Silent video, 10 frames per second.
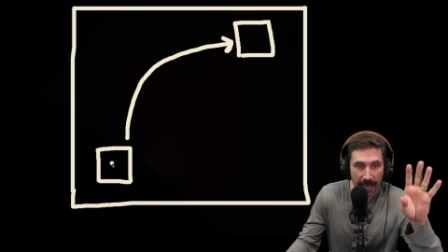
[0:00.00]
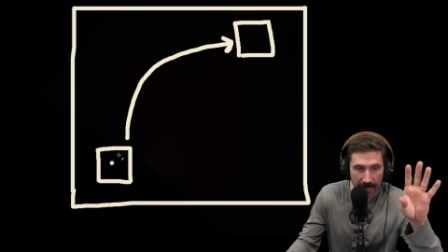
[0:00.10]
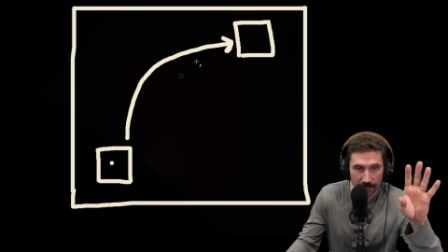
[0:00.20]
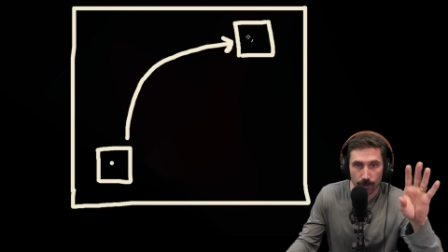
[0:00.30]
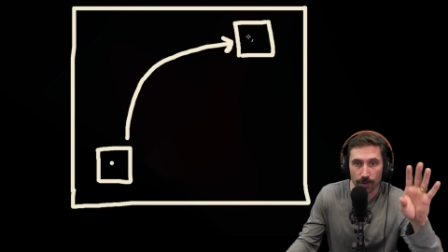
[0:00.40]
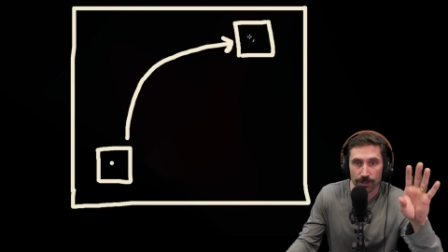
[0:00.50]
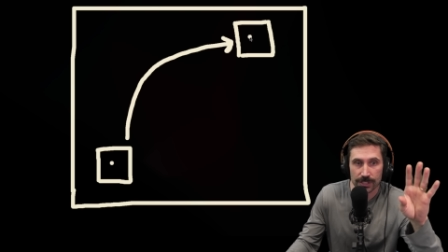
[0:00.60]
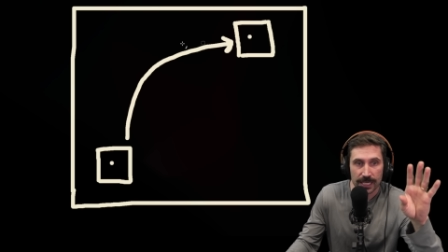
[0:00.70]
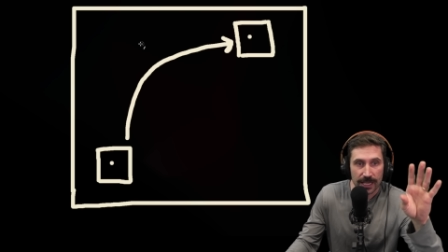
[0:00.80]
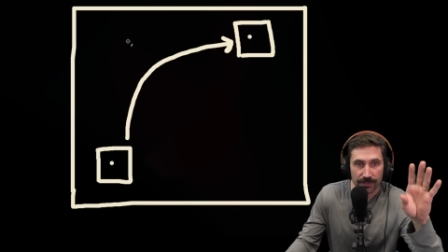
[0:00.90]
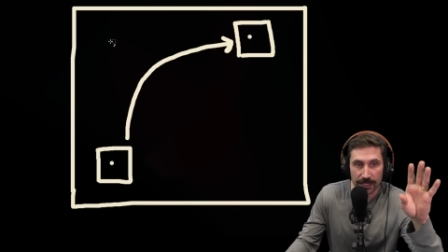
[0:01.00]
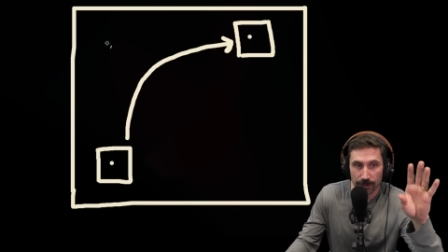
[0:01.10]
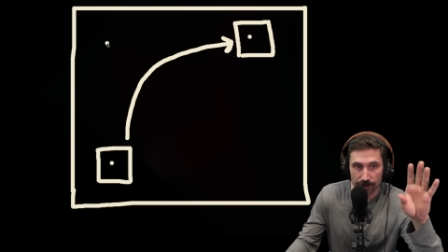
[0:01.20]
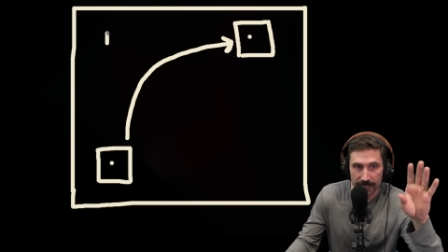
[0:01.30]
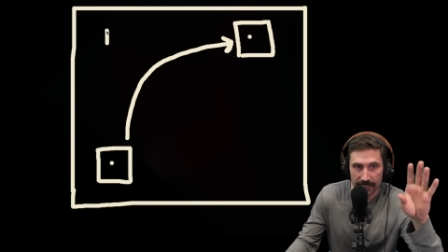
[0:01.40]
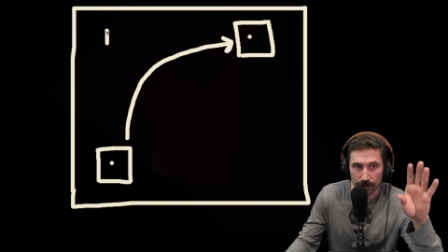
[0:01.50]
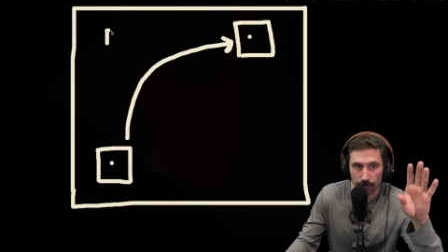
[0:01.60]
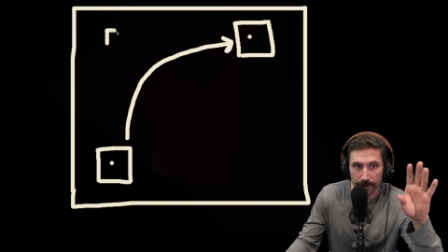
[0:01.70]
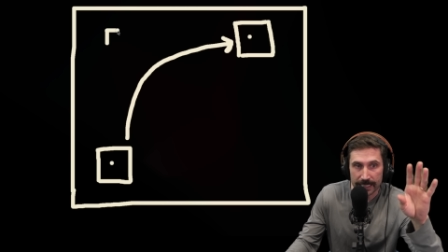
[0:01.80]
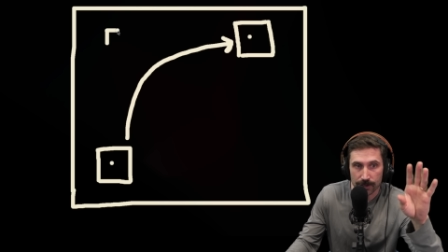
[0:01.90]
headquarters, then there was these
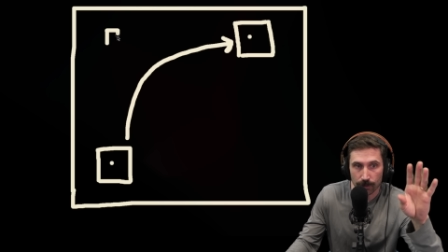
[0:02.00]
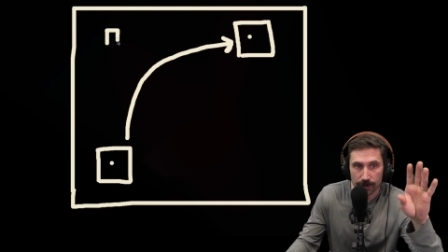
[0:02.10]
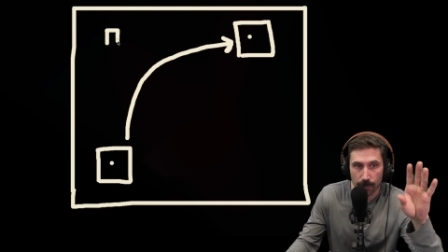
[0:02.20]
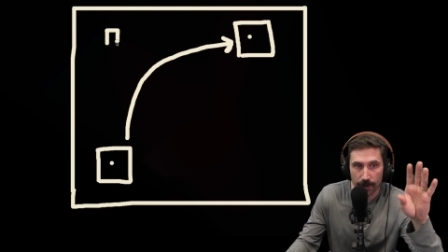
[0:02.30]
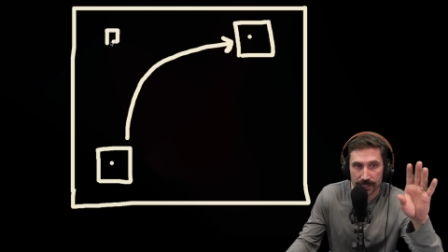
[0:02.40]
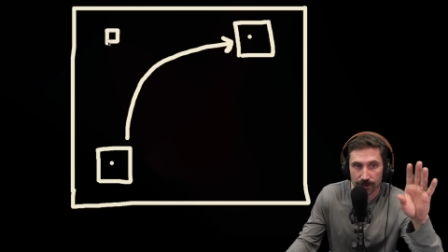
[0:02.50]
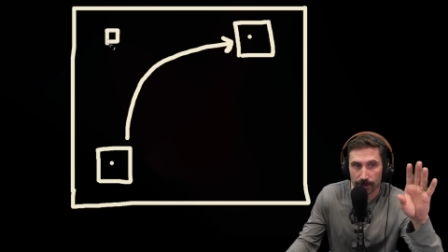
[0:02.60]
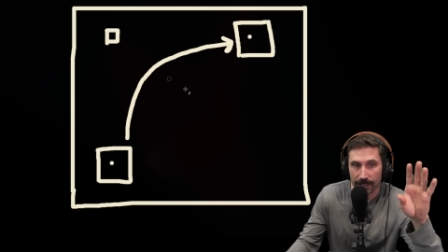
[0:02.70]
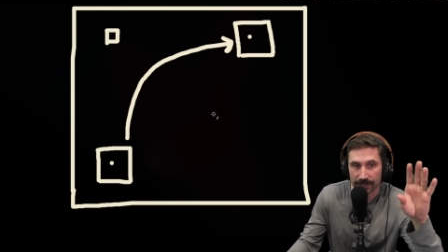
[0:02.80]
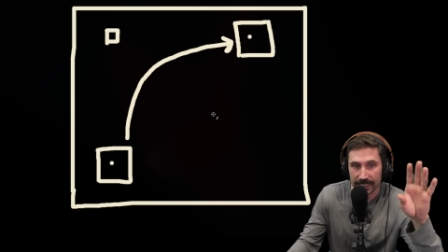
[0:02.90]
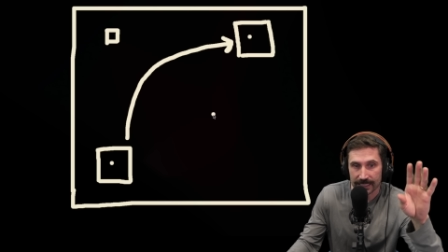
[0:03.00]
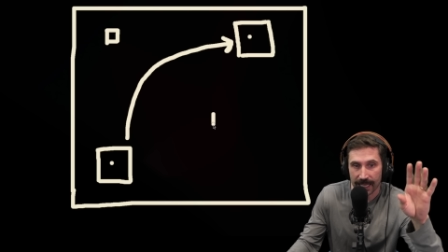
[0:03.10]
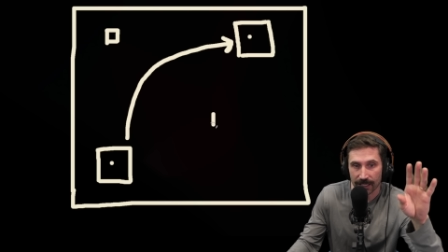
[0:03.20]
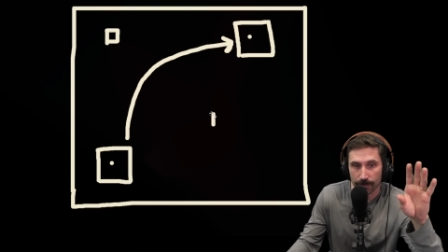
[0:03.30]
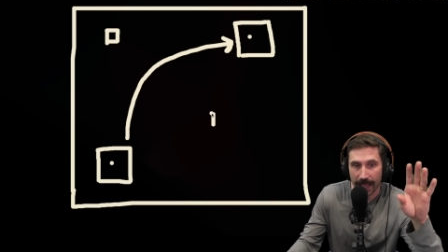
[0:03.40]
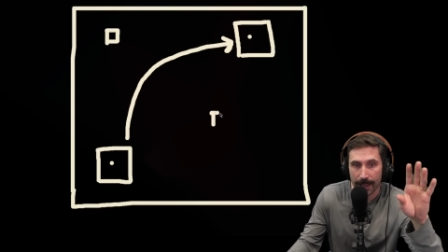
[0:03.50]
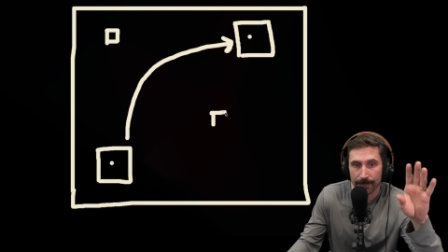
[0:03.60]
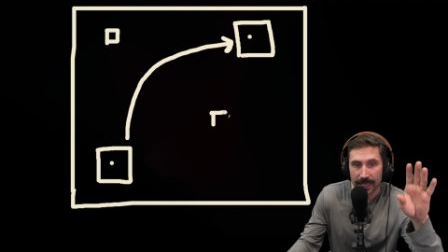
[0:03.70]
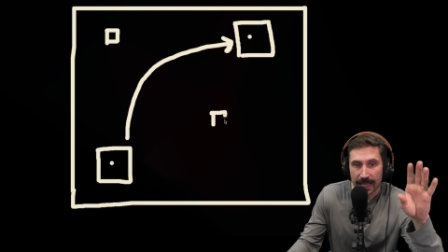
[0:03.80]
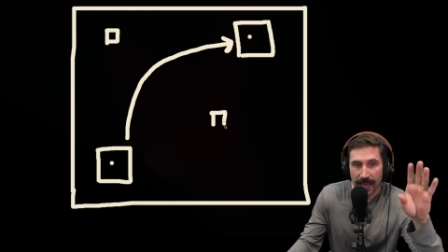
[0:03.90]
little resource points throughout the entire
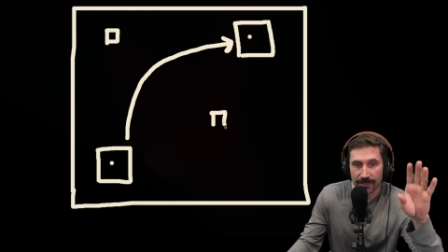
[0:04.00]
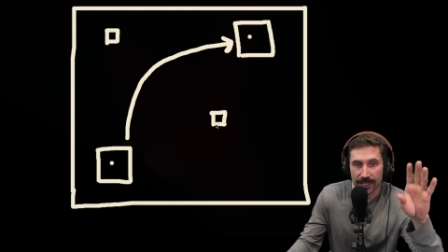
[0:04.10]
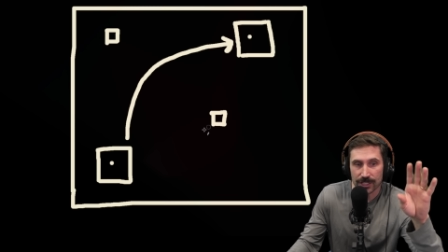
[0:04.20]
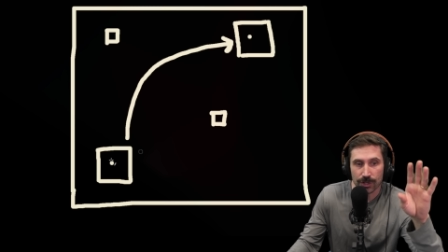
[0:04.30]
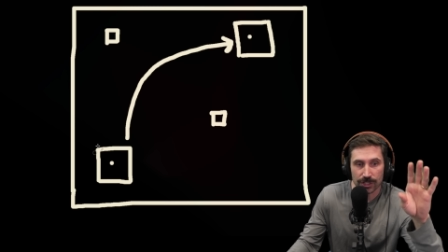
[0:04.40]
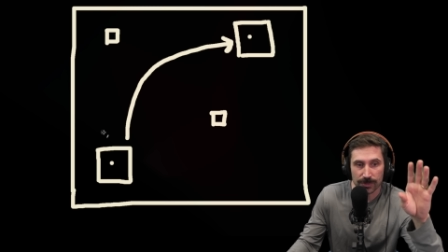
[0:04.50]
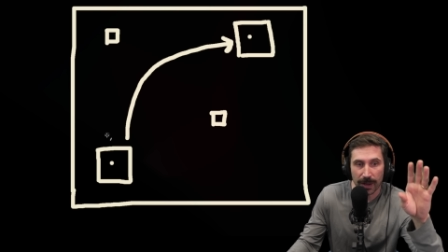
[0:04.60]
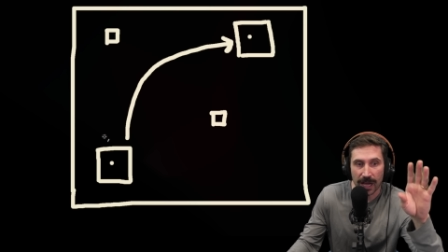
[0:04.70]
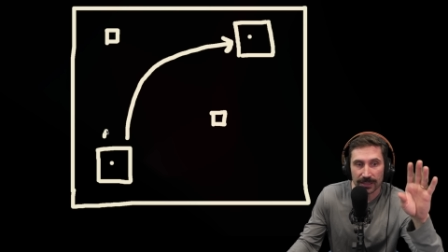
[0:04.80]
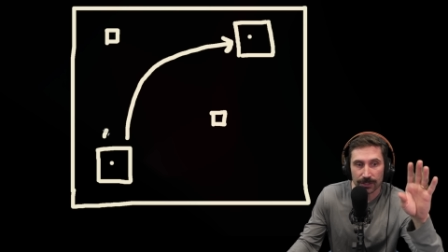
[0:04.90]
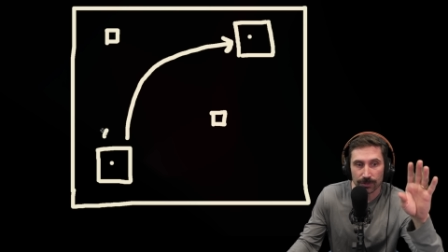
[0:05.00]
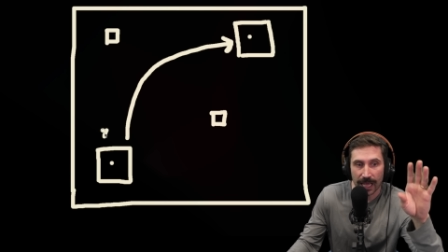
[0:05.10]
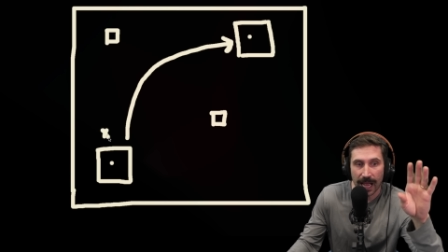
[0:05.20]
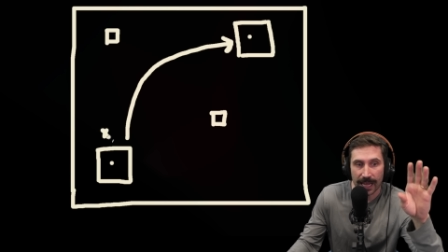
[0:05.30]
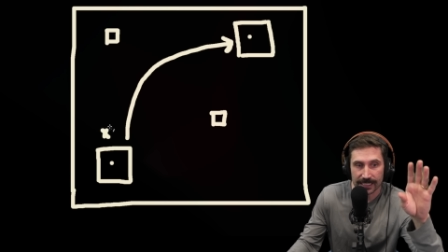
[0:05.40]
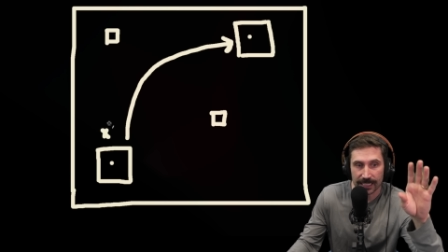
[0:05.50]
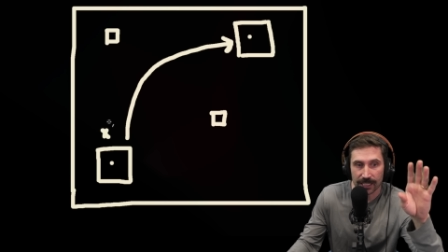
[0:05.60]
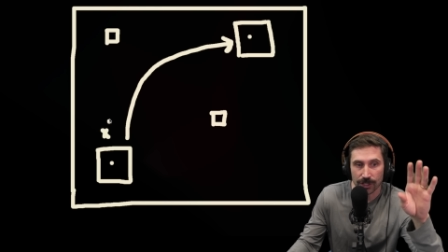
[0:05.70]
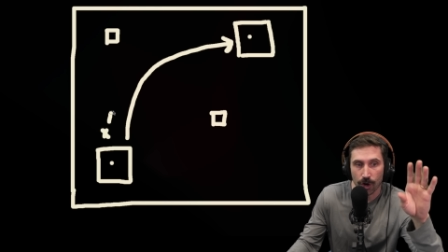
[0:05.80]
map, and then you could spawn little guys that could go